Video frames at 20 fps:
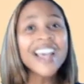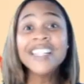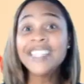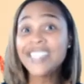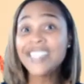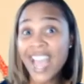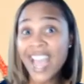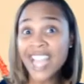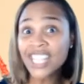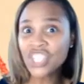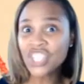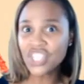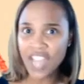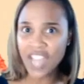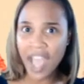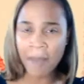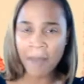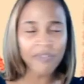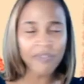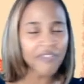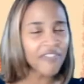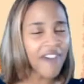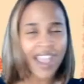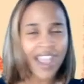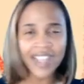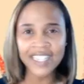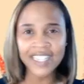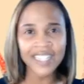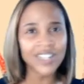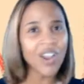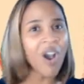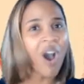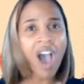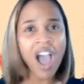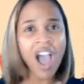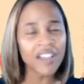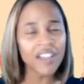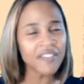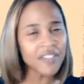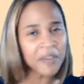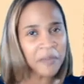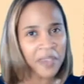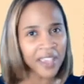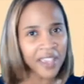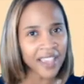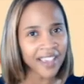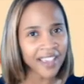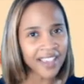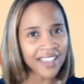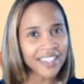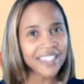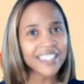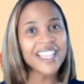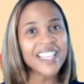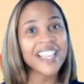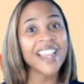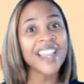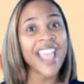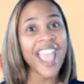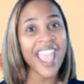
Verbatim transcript: Nice job finding all of the P's and